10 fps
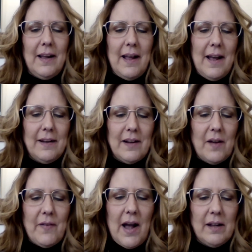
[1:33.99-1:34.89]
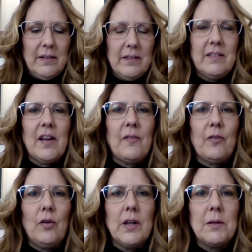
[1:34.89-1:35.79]
And I've had
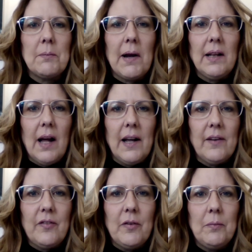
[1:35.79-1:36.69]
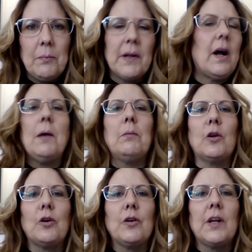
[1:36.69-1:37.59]
several in my life, but I'm
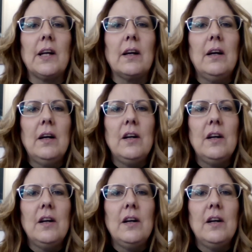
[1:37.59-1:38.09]
learning